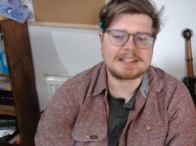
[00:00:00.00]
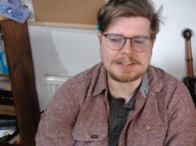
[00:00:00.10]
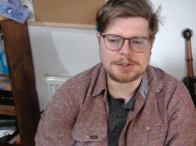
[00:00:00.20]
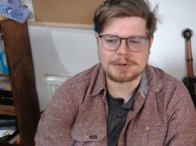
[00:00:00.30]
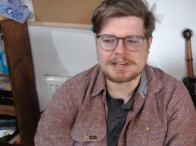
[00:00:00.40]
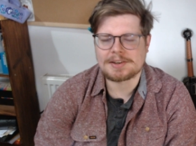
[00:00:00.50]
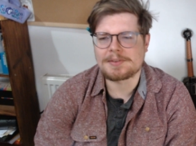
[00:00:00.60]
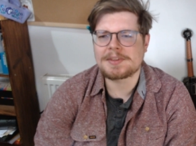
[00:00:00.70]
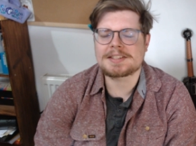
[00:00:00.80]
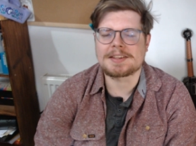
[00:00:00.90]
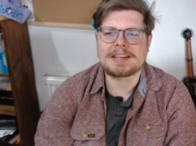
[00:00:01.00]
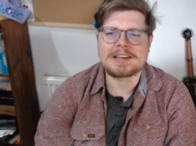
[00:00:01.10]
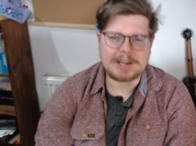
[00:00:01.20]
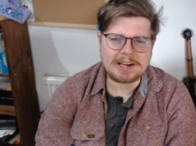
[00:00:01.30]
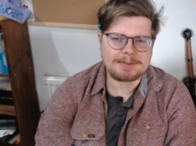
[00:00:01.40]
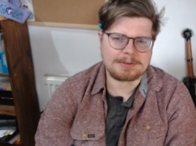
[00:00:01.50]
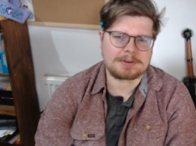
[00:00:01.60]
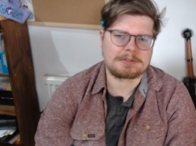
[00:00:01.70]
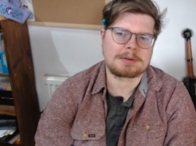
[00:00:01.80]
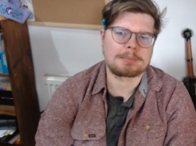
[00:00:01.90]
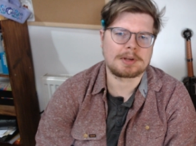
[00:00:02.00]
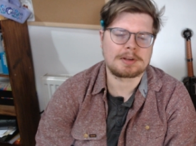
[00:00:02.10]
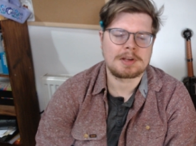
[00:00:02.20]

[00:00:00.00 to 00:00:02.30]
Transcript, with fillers: District on this, the 9th of November